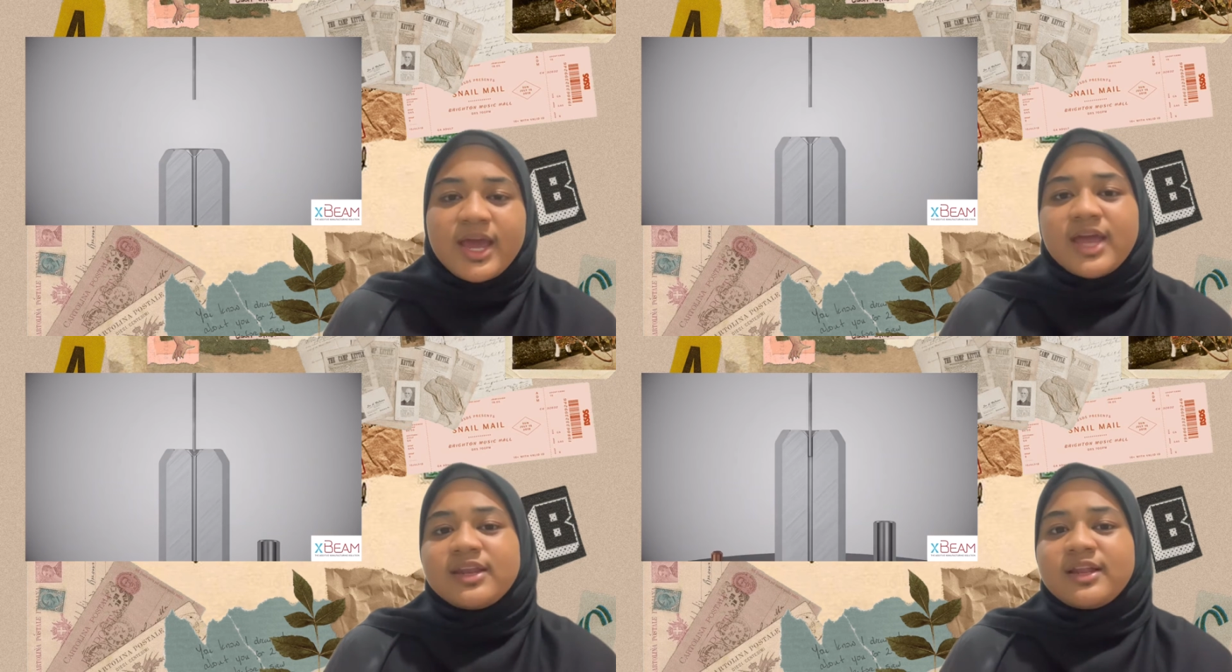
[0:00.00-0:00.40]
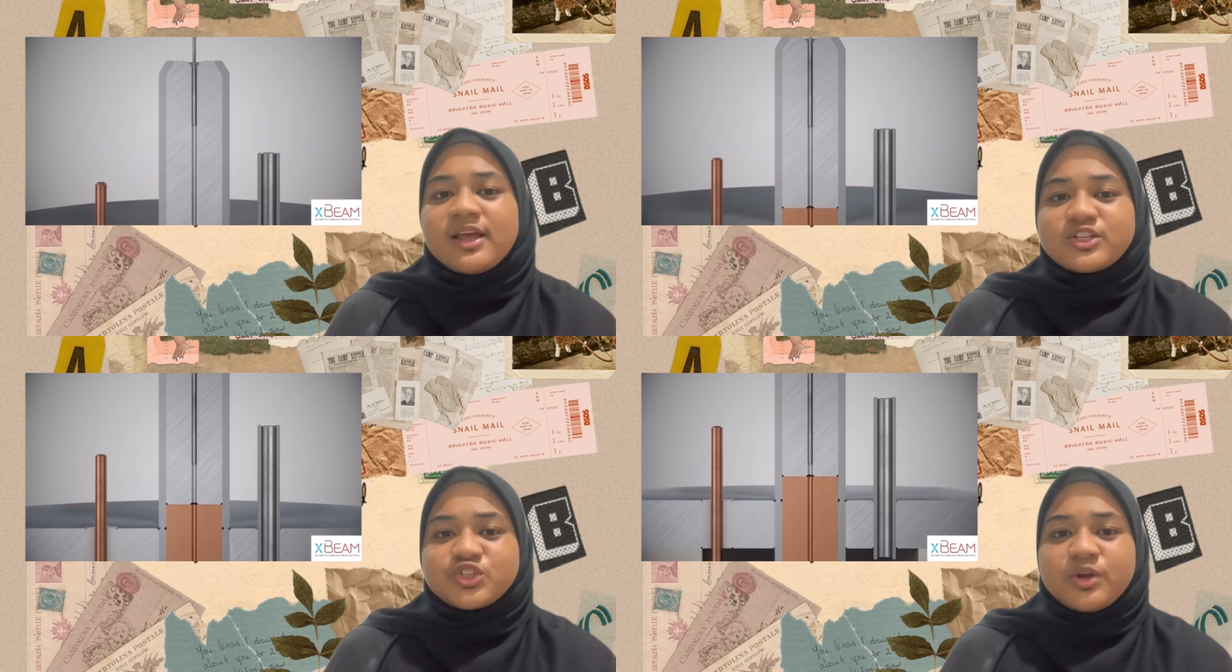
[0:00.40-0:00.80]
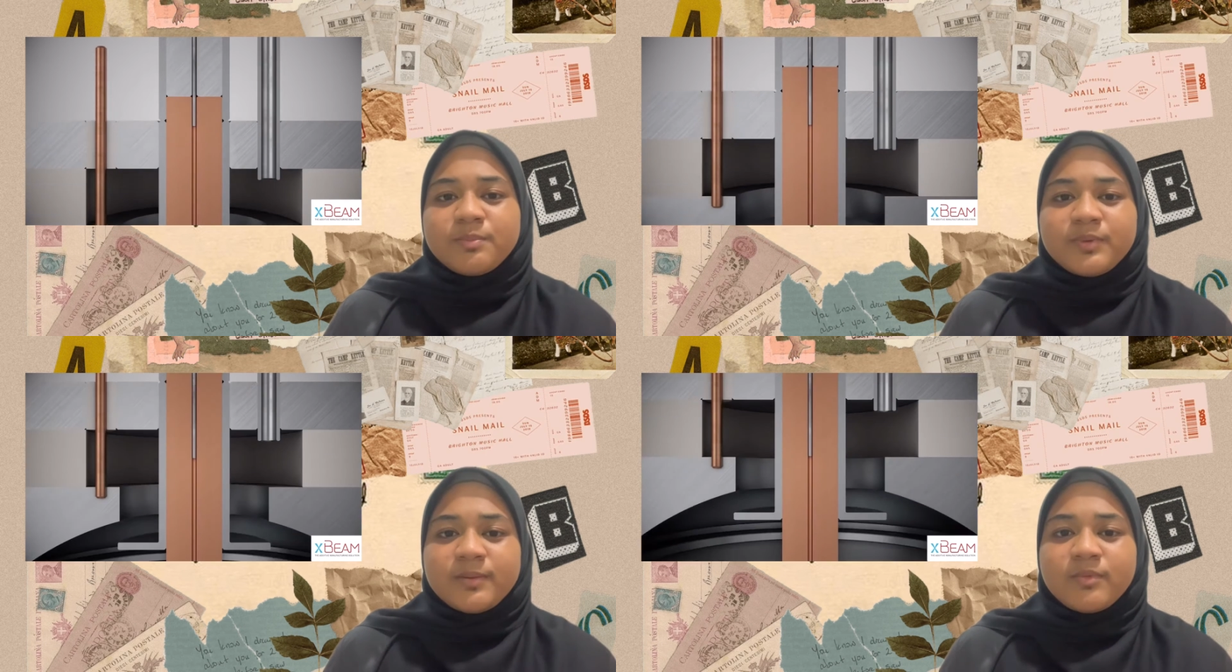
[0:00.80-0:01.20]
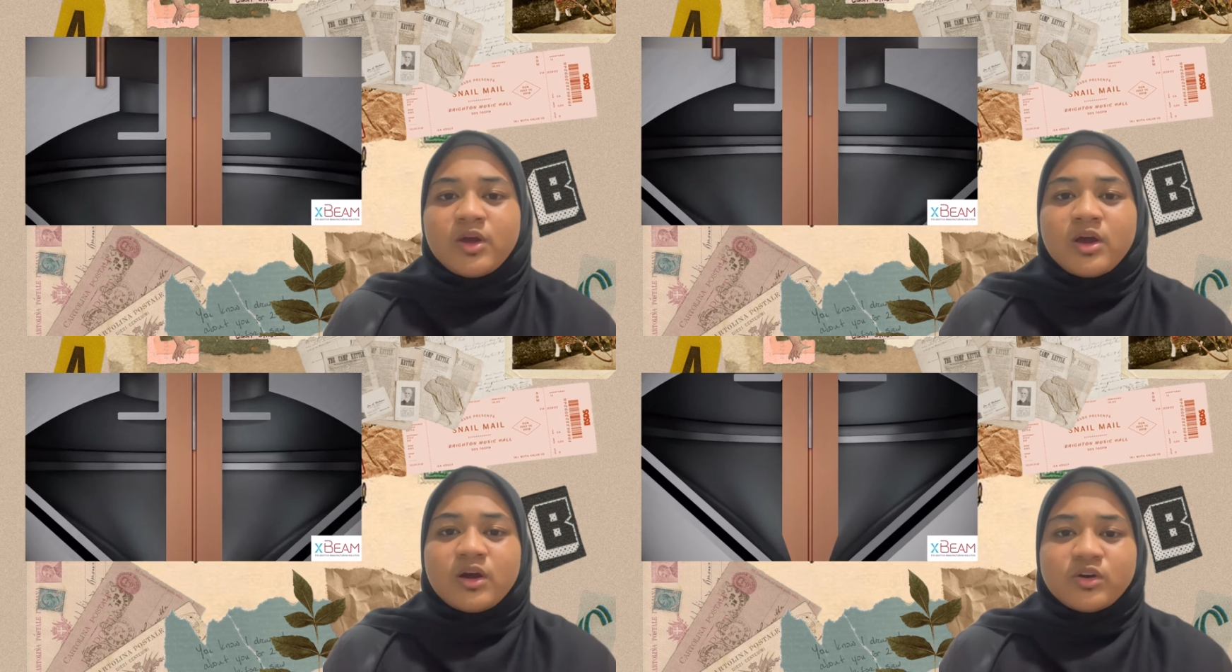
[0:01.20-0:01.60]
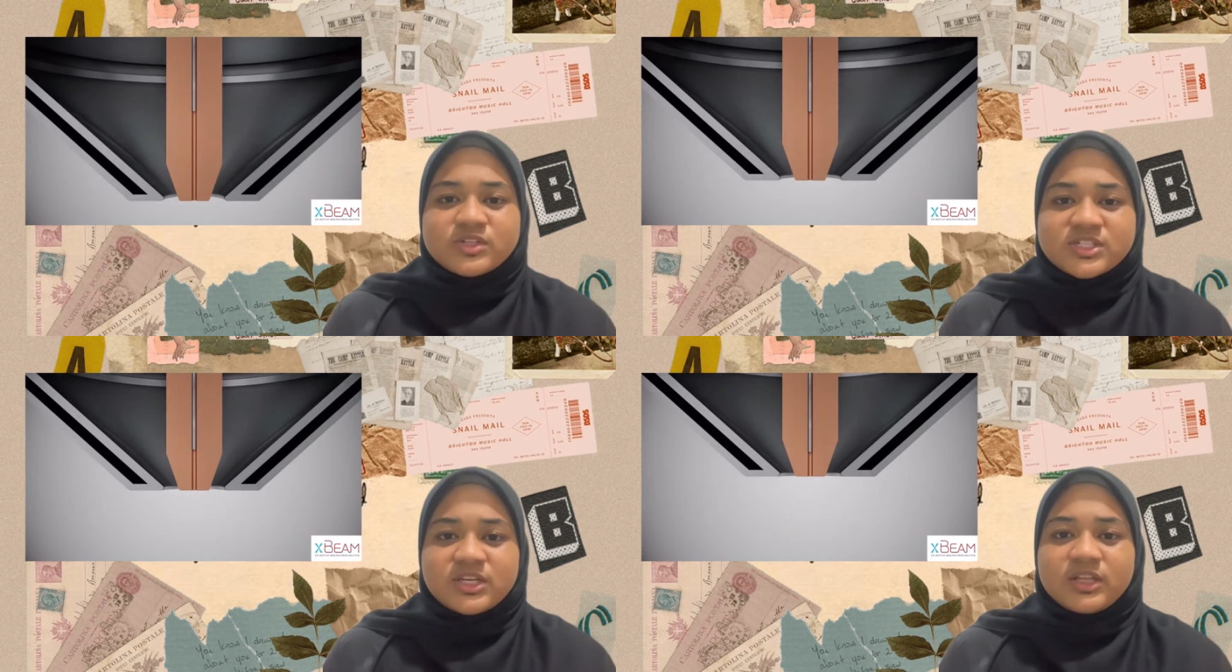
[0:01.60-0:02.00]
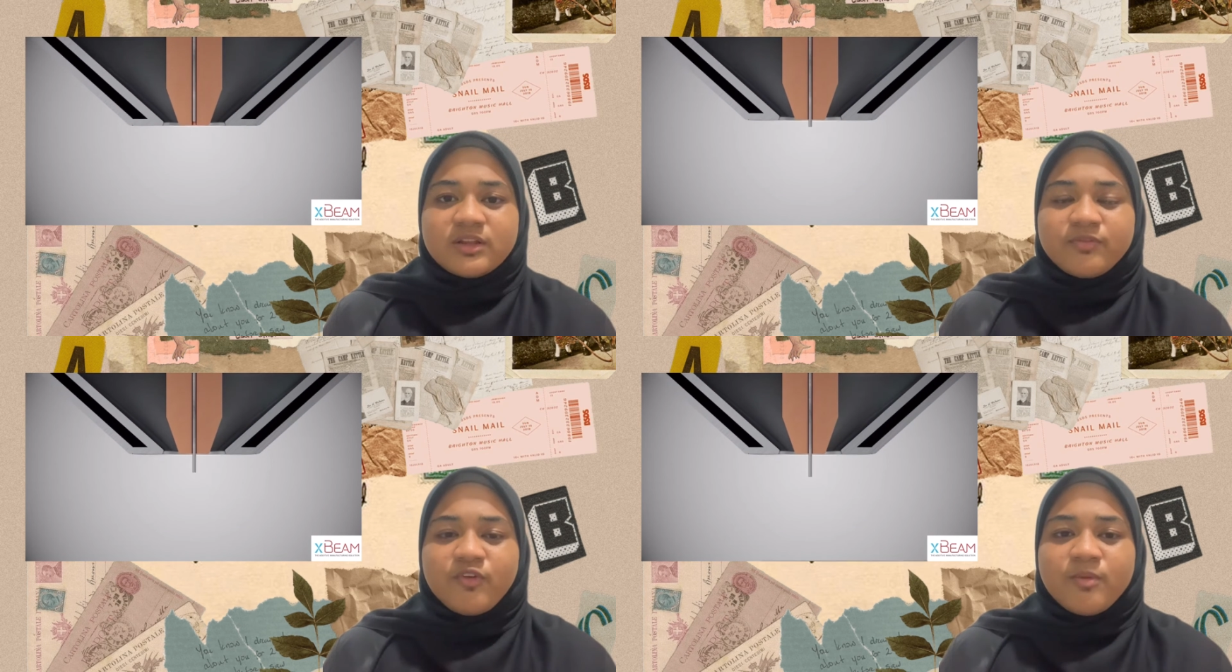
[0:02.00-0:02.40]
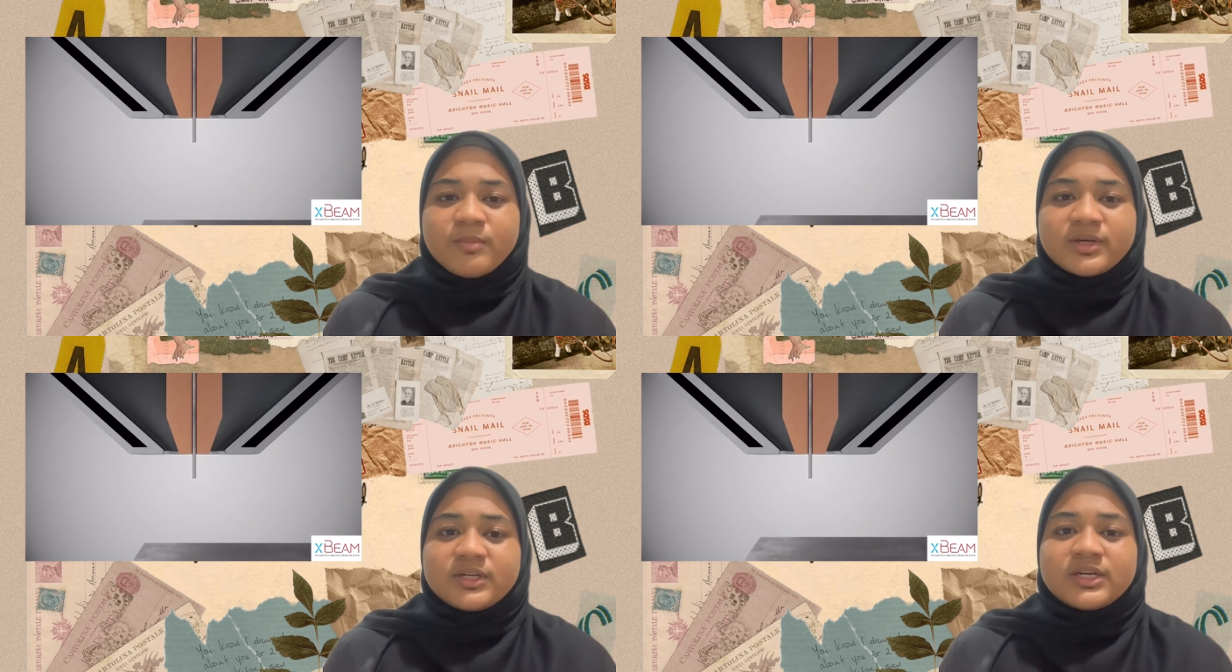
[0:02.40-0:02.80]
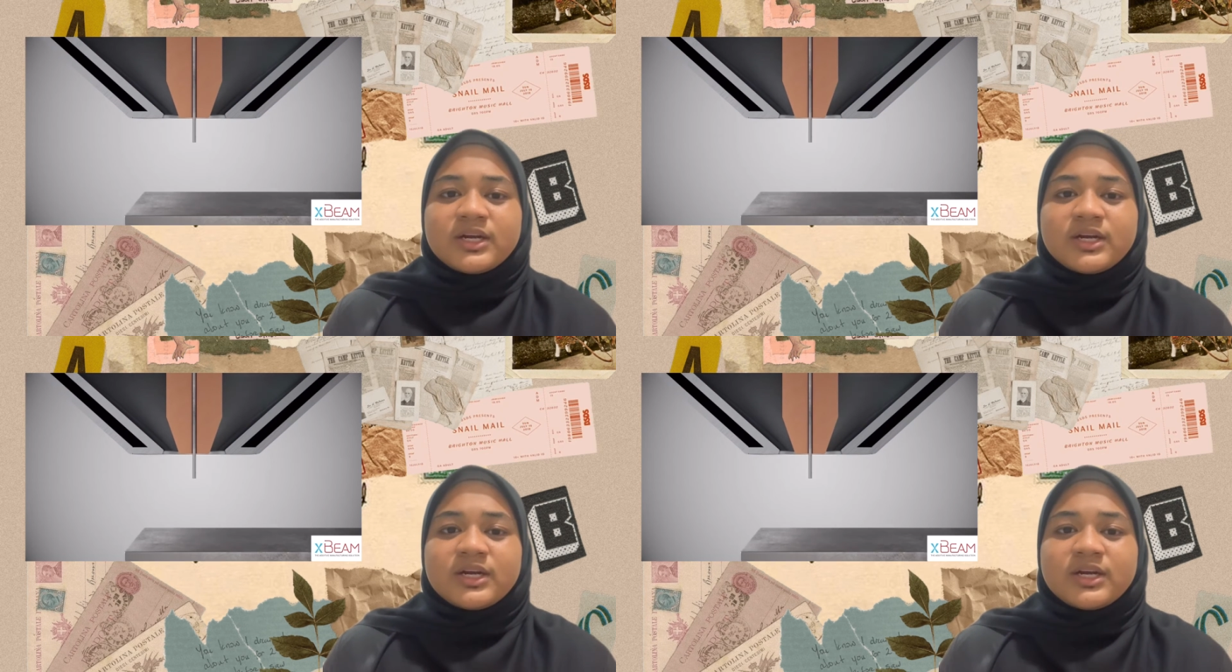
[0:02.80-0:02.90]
and electron beam, causing the former